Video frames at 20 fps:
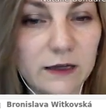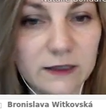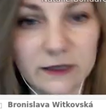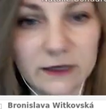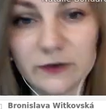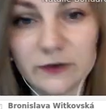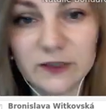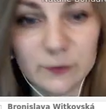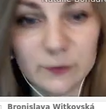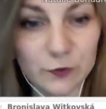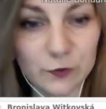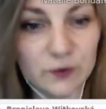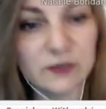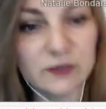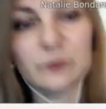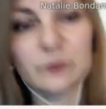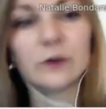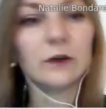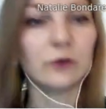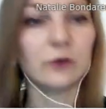There is
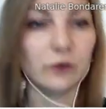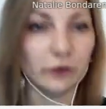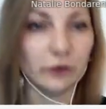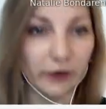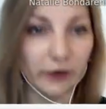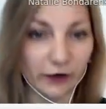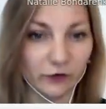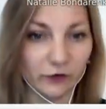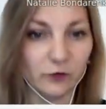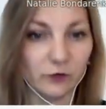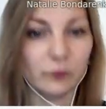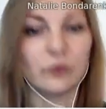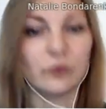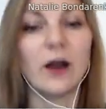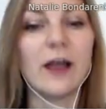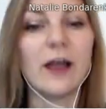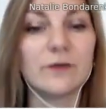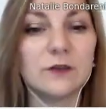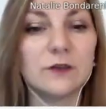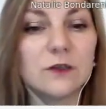possible to arrange
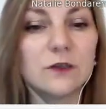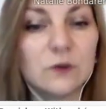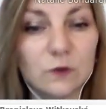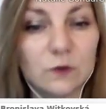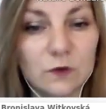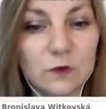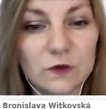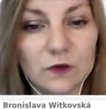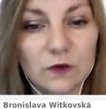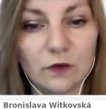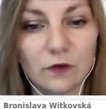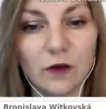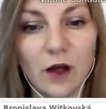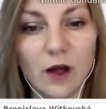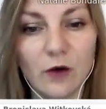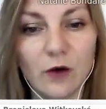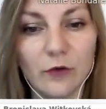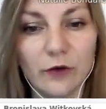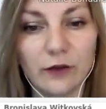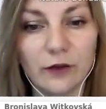private tours on
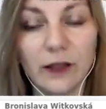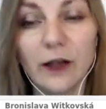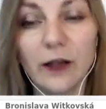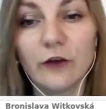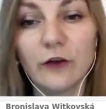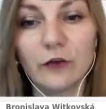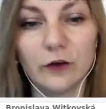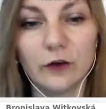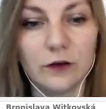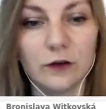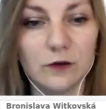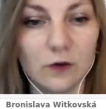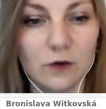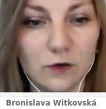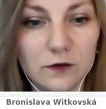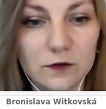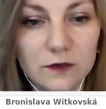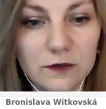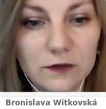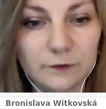our luxury yacht